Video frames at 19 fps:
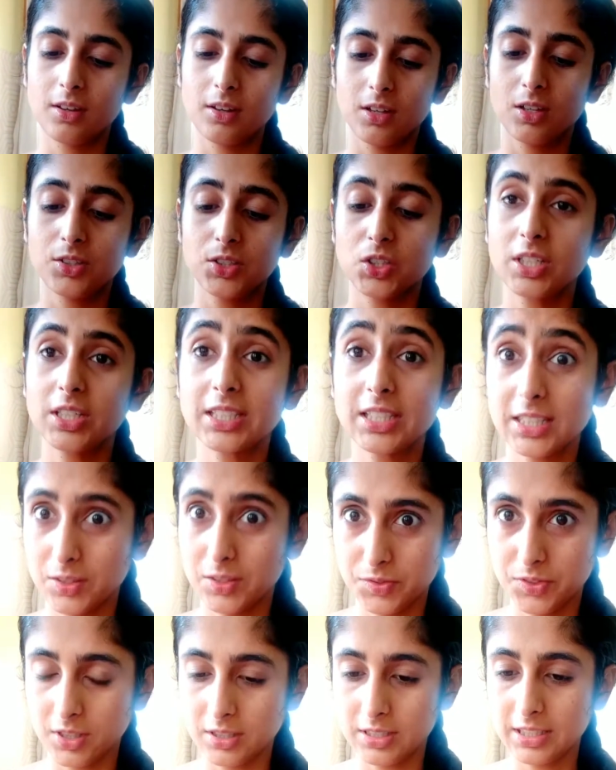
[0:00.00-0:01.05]
So this is
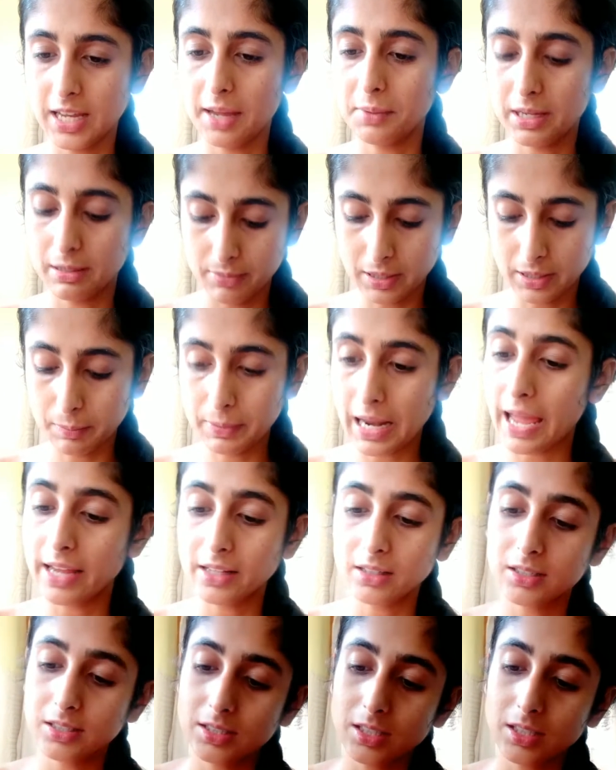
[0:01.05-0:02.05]
the first time I'll be applying this